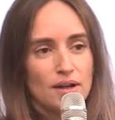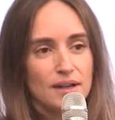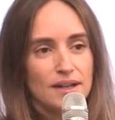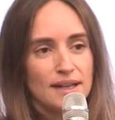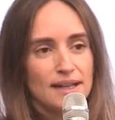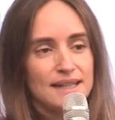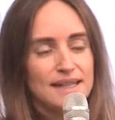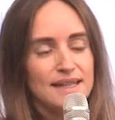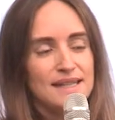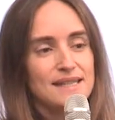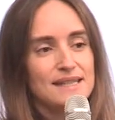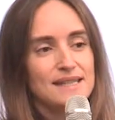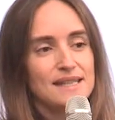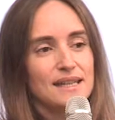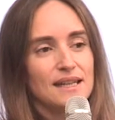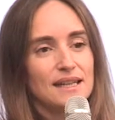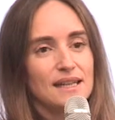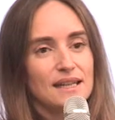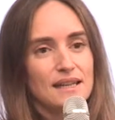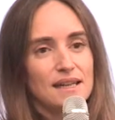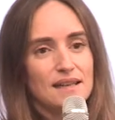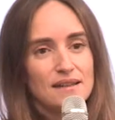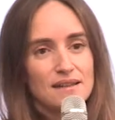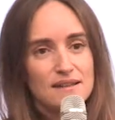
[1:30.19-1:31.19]

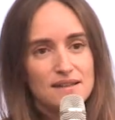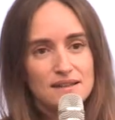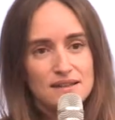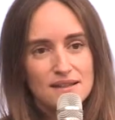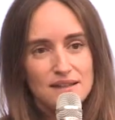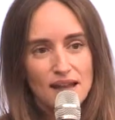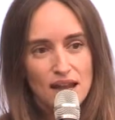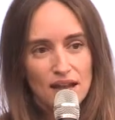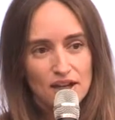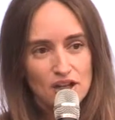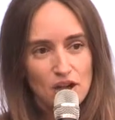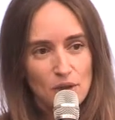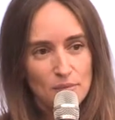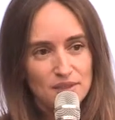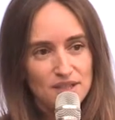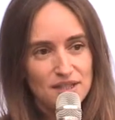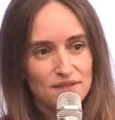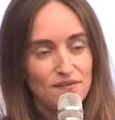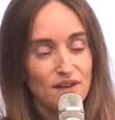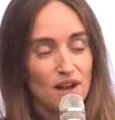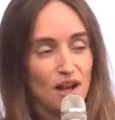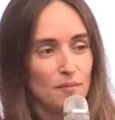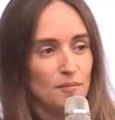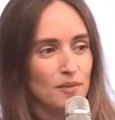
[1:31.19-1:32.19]
EDC is the economic
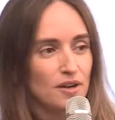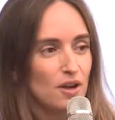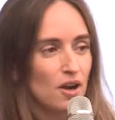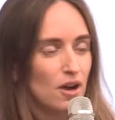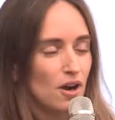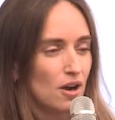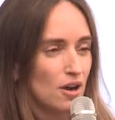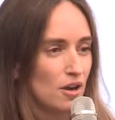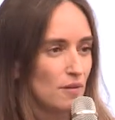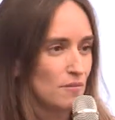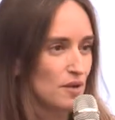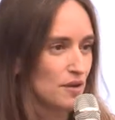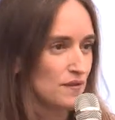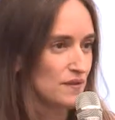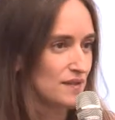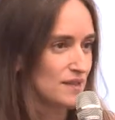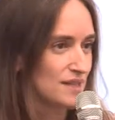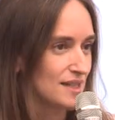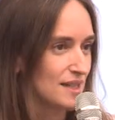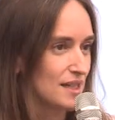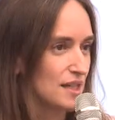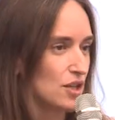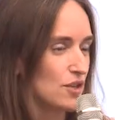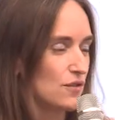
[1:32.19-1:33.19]
development arm of the
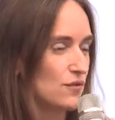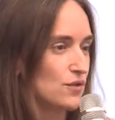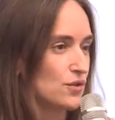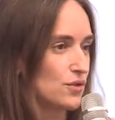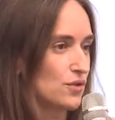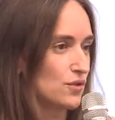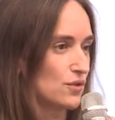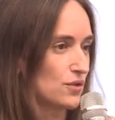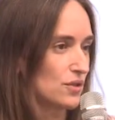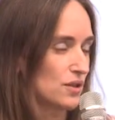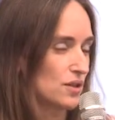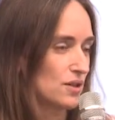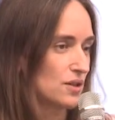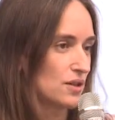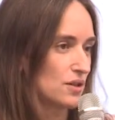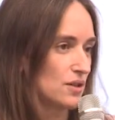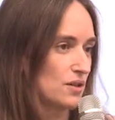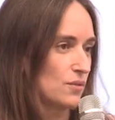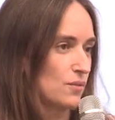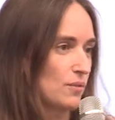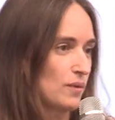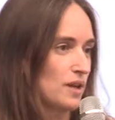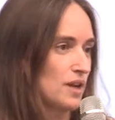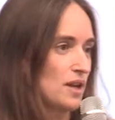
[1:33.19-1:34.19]
City of New York.
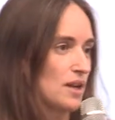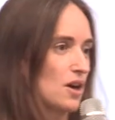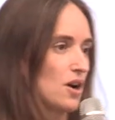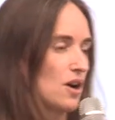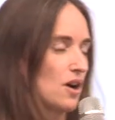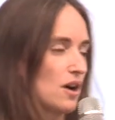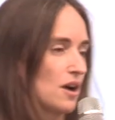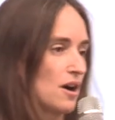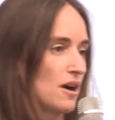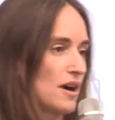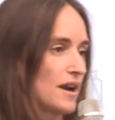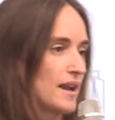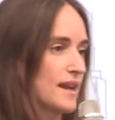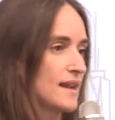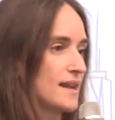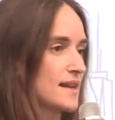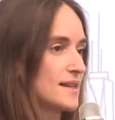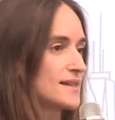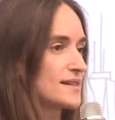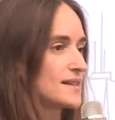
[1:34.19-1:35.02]
We are a